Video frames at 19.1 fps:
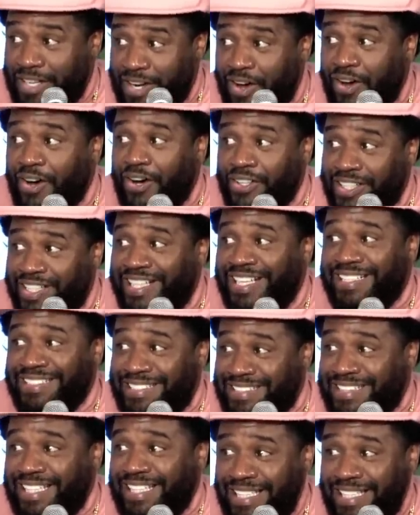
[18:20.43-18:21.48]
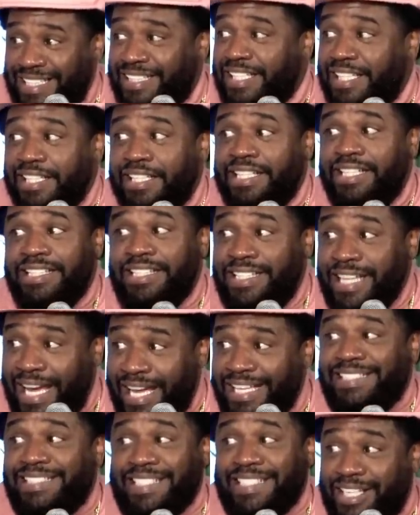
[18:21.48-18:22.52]
and all that the shit,
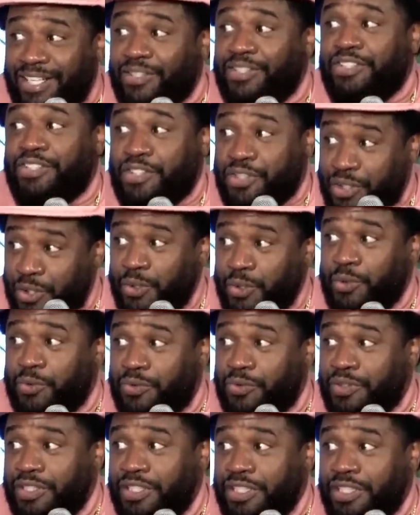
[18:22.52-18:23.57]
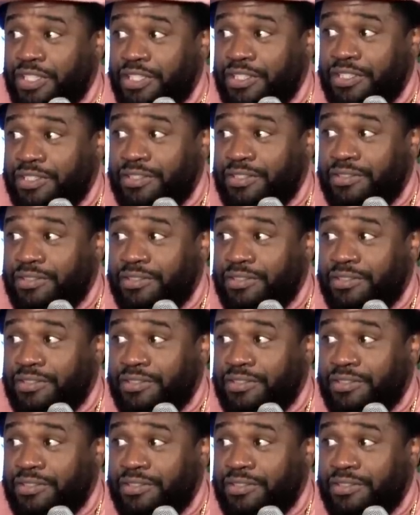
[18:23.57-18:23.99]
they tell the yeah. truth. I know.